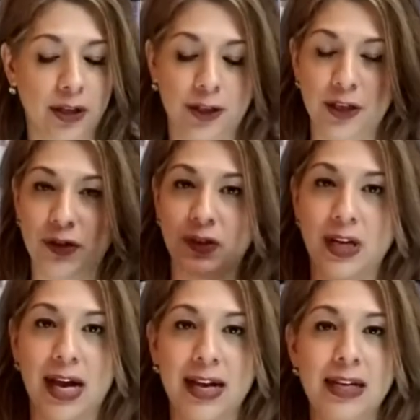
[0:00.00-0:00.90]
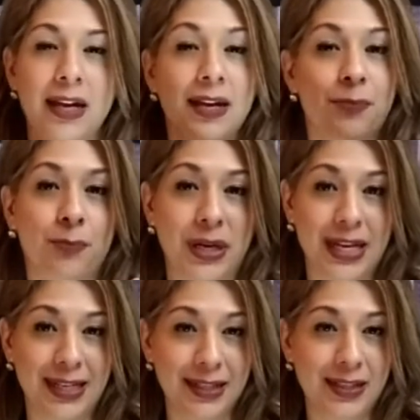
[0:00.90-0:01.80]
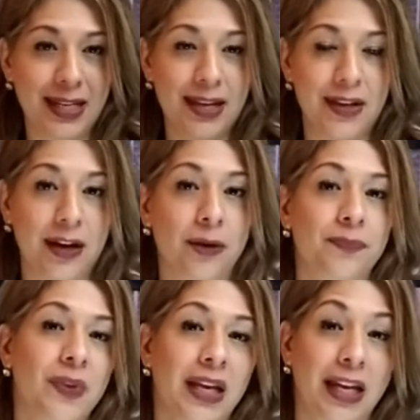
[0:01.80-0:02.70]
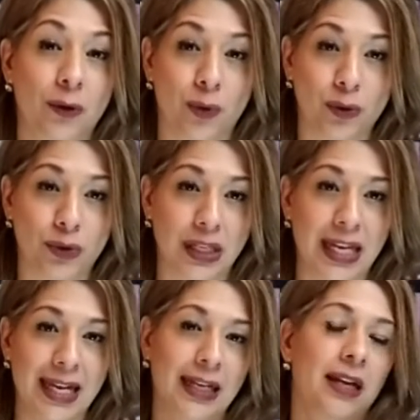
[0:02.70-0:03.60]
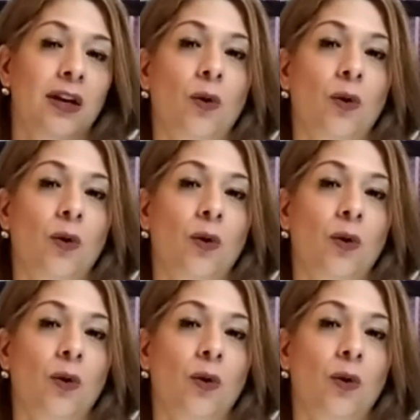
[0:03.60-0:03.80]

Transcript: Jesus died, but he didn't stay there. He rose again.